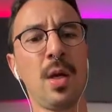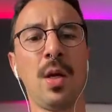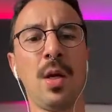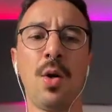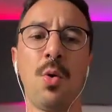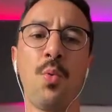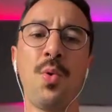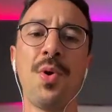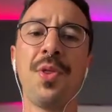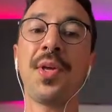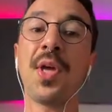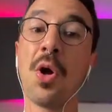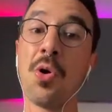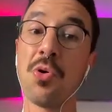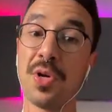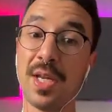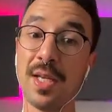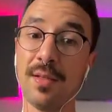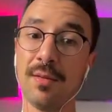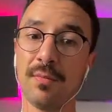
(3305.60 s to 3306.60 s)
With
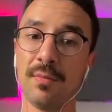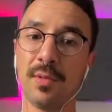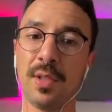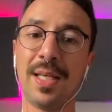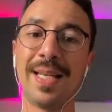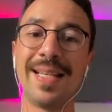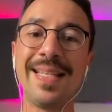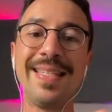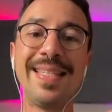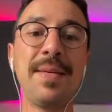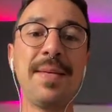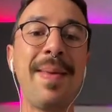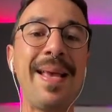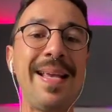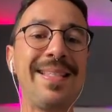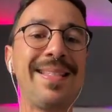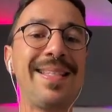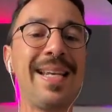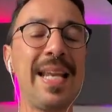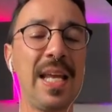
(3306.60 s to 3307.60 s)
coding in a
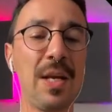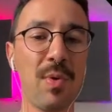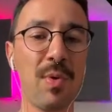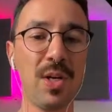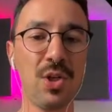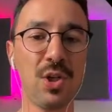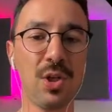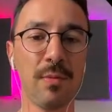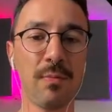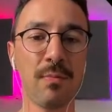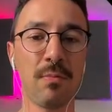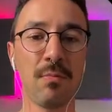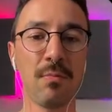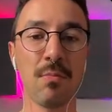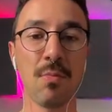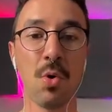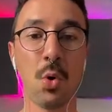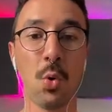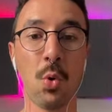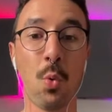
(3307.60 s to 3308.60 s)
C-based language,
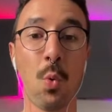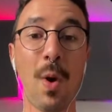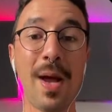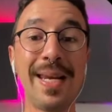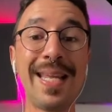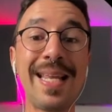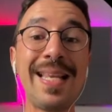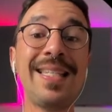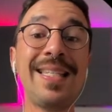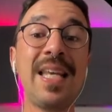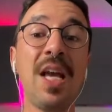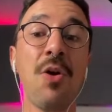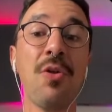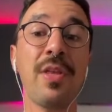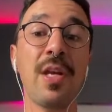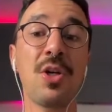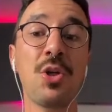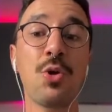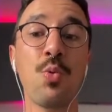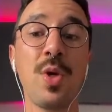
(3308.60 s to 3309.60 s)
one can tell the
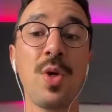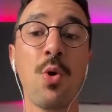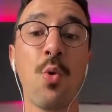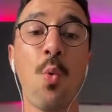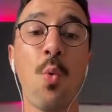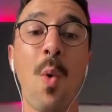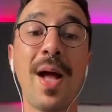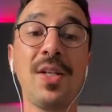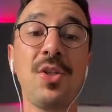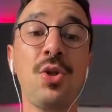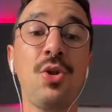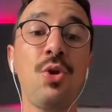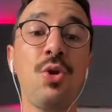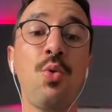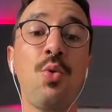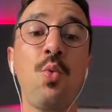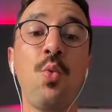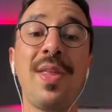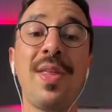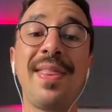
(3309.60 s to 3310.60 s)
Arduino what to do
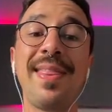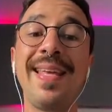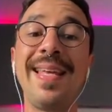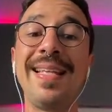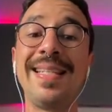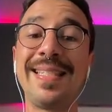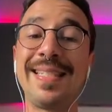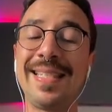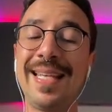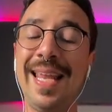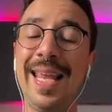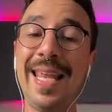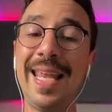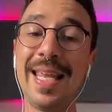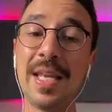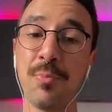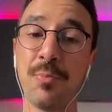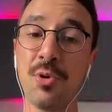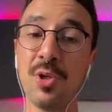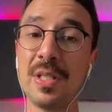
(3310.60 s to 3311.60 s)
with its
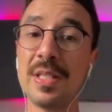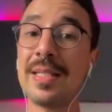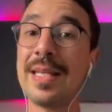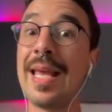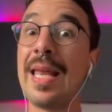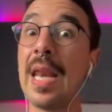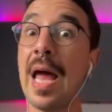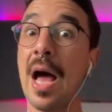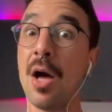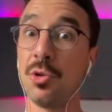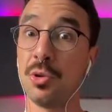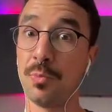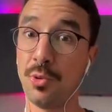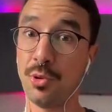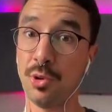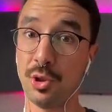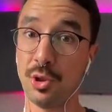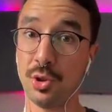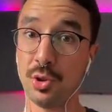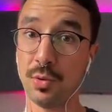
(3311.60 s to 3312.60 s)
inputs and
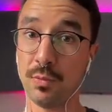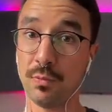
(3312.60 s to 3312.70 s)
outputs.